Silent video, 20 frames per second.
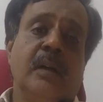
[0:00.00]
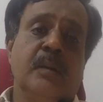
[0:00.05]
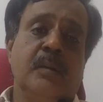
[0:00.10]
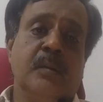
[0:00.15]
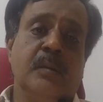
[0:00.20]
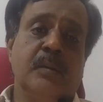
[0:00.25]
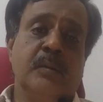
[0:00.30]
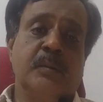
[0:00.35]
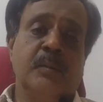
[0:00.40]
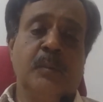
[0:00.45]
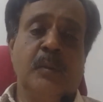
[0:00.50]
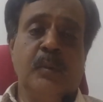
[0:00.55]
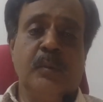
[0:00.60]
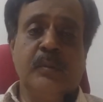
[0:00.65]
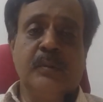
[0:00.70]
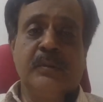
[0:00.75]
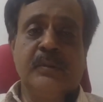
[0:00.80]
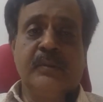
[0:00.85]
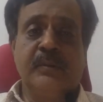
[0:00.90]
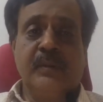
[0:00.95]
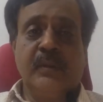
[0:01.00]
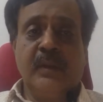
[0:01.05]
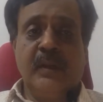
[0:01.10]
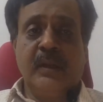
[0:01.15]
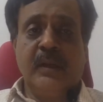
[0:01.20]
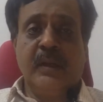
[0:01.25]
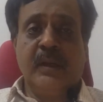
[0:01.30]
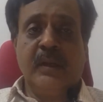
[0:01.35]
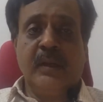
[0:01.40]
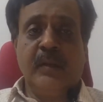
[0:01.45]
those moves
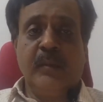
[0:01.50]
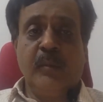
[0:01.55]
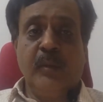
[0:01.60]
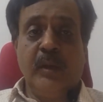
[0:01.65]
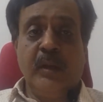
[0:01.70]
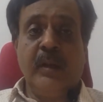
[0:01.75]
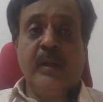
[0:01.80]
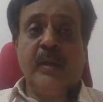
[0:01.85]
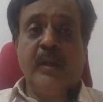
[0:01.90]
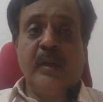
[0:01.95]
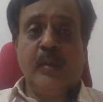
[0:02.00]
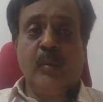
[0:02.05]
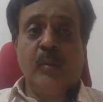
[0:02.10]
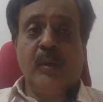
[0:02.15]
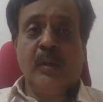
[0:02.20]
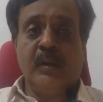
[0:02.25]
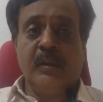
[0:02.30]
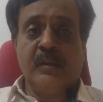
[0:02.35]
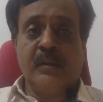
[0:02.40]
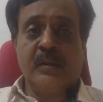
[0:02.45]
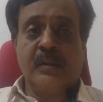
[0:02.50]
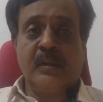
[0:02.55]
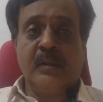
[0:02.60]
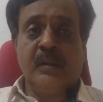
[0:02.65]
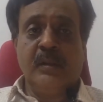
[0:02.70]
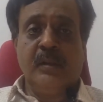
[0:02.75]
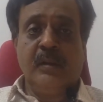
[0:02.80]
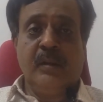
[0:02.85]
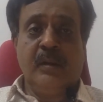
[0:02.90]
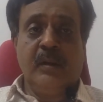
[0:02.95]
well in advance,
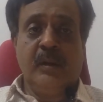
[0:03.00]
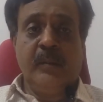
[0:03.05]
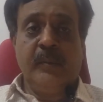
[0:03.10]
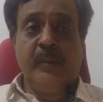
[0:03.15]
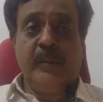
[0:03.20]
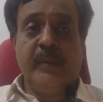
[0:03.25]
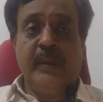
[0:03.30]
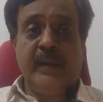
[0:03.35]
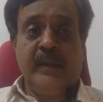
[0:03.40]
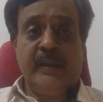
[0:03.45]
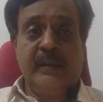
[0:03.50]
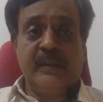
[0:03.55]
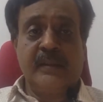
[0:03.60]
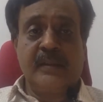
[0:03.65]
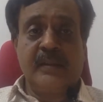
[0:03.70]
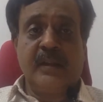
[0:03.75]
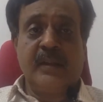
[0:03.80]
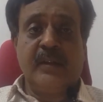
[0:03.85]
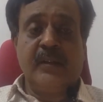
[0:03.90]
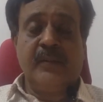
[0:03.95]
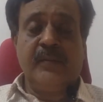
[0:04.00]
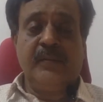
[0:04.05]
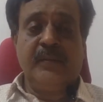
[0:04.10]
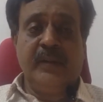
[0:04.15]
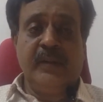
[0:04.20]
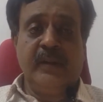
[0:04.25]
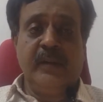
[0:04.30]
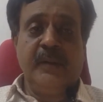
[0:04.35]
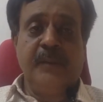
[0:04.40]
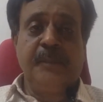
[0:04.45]
or maybe at the start of
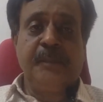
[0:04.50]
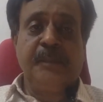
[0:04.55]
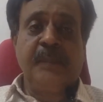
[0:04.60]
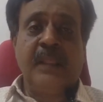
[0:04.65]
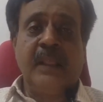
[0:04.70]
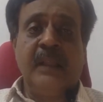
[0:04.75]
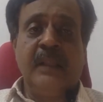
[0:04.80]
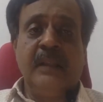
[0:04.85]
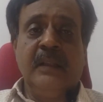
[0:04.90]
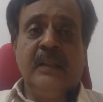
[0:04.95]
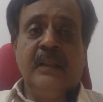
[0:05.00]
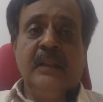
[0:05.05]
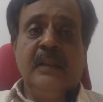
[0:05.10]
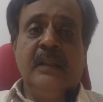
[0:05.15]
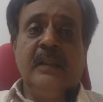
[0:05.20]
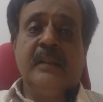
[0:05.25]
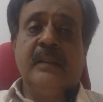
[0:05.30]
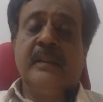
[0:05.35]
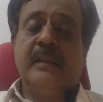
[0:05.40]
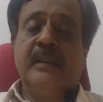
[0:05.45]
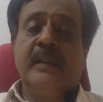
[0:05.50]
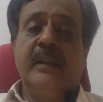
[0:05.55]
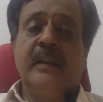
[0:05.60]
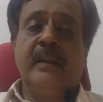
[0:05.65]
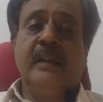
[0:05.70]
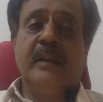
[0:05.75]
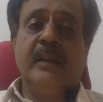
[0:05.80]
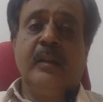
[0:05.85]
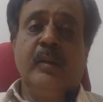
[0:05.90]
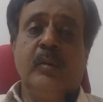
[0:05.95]
it,
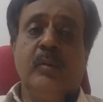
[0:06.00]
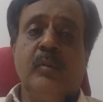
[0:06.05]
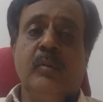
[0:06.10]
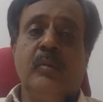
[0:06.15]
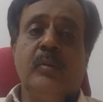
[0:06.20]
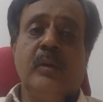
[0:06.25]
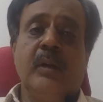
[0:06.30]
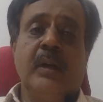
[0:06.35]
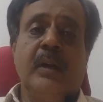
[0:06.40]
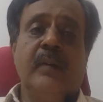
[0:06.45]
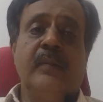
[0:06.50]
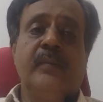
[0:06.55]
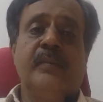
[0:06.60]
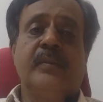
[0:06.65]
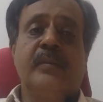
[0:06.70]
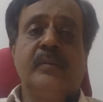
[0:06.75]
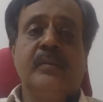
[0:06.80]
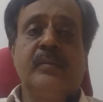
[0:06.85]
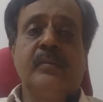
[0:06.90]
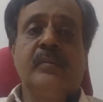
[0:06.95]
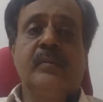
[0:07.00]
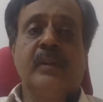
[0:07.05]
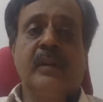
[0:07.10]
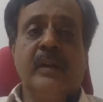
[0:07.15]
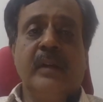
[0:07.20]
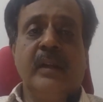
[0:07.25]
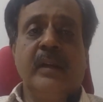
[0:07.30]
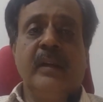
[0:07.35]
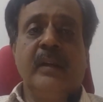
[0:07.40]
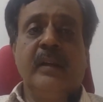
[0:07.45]
then you have to
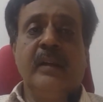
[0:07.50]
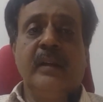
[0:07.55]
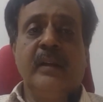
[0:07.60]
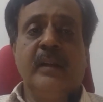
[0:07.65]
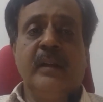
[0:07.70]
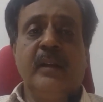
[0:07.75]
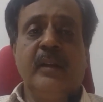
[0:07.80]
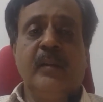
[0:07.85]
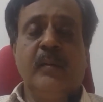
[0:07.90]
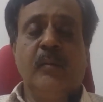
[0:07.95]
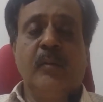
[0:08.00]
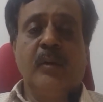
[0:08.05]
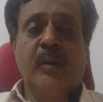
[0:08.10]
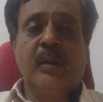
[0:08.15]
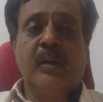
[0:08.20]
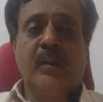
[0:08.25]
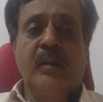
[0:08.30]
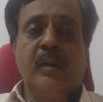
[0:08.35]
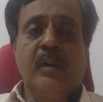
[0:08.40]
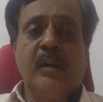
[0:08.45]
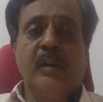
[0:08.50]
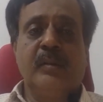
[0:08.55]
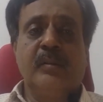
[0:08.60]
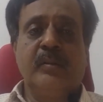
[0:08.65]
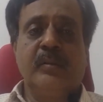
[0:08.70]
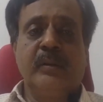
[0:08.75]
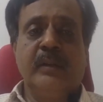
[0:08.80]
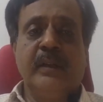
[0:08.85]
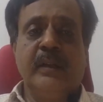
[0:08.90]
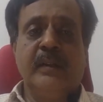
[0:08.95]
really work hard
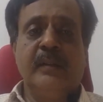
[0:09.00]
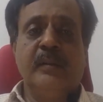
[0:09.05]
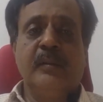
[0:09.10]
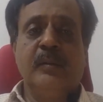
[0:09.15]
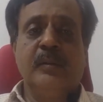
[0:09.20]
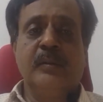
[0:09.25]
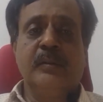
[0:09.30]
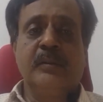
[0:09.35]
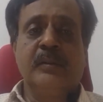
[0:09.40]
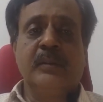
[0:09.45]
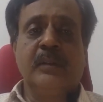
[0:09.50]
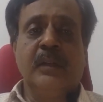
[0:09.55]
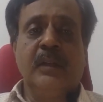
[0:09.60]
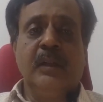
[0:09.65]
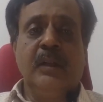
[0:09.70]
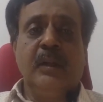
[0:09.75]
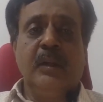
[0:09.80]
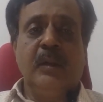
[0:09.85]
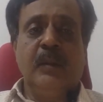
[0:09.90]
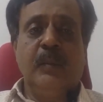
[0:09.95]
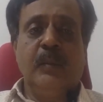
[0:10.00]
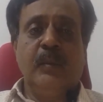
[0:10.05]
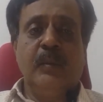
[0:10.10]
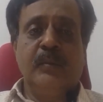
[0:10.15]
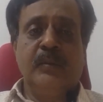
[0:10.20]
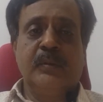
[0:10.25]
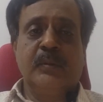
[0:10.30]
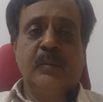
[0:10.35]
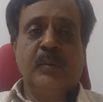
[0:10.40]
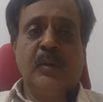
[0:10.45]
to get those
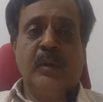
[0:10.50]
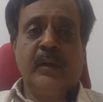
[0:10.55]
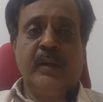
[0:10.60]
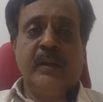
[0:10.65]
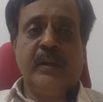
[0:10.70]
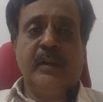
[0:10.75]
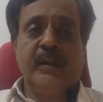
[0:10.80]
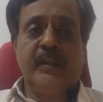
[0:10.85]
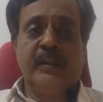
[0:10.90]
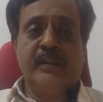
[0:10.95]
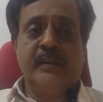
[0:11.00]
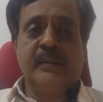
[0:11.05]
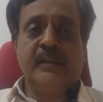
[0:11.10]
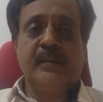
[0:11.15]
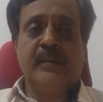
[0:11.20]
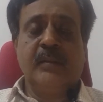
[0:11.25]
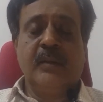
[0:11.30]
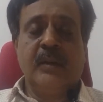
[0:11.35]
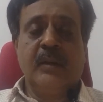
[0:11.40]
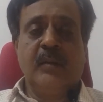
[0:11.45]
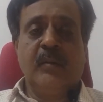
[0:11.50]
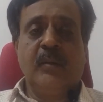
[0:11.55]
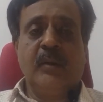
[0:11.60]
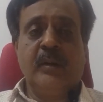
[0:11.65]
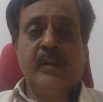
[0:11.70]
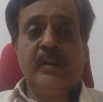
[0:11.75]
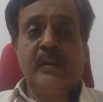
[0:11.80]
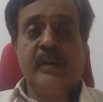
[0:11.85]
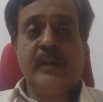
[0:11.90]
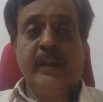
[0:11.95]
moves, what it is or
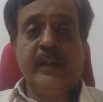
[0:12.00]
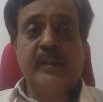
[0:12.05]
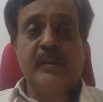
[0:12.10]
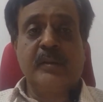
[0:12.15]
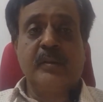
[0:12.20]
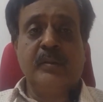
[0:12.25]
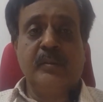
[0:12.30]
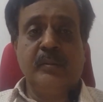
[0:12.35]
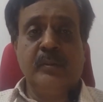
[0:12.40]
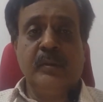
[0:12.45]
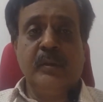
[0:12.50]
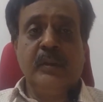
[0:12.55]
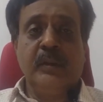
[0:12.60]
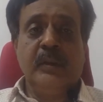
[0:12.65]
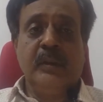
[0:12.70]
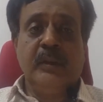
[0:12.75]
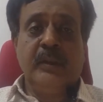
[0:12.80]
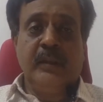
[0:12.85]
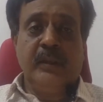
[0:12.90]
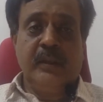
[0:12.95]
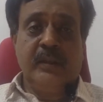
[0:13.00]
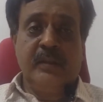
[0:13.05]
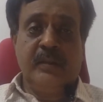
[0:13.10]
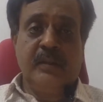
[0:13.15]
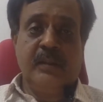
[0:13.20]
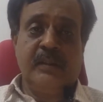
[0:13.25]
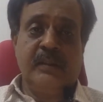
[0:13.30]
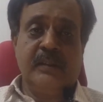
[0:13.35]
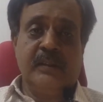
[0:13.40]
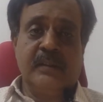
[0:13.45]
what it takes to It's
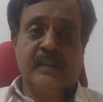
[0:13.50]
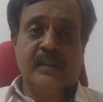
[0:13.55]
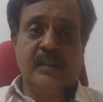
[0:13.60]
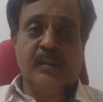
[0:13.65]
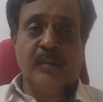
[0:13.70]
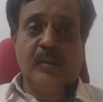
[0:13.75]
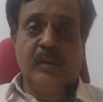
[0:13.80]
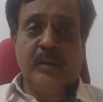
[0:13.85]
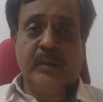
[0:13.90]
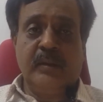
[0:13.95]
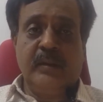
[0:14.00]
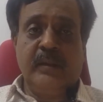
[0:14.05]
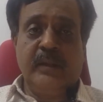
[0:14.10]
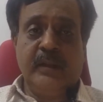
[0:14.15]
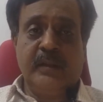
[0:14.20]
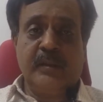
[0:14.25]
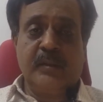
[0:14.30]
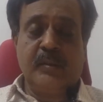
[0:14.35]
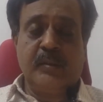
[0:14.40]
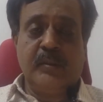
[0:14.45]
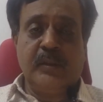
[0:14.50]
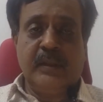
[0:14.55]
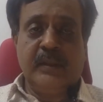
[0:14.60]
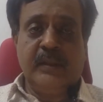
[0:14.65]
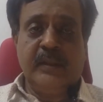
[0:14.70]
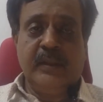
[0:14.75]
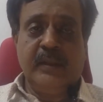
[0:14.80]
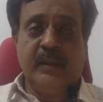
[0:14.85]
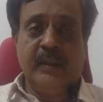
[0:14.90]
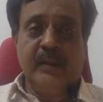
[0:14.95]
not just what it takes to at
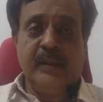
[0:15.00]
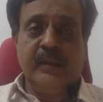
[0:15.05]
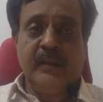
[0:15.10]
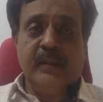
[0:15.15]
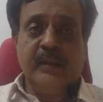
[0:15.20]
the